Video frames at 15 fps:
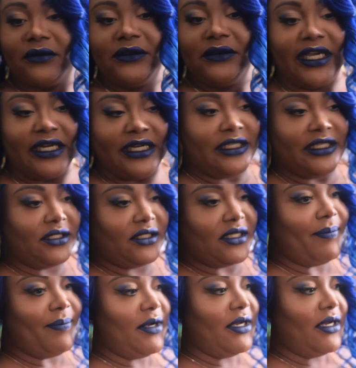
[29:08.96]
Yeah, these
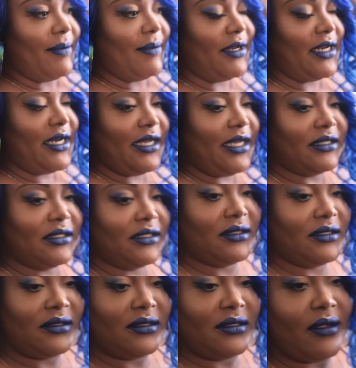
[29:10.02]
couple of these.
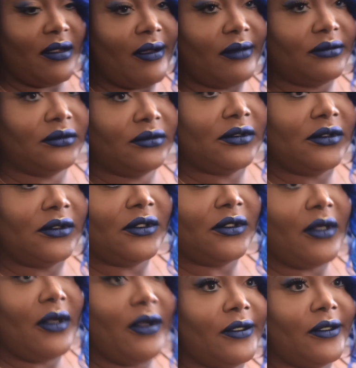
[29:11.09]
Mama, it's no, there
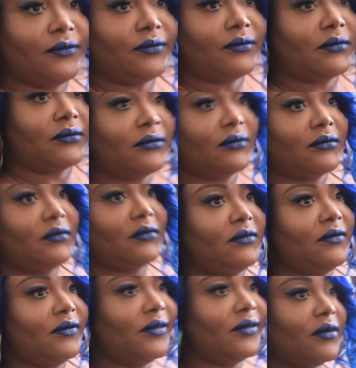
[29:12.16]
you go. Oh
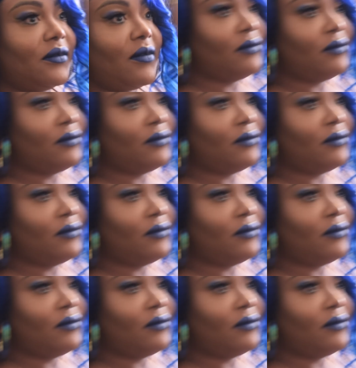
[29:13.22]
yeah, he was saying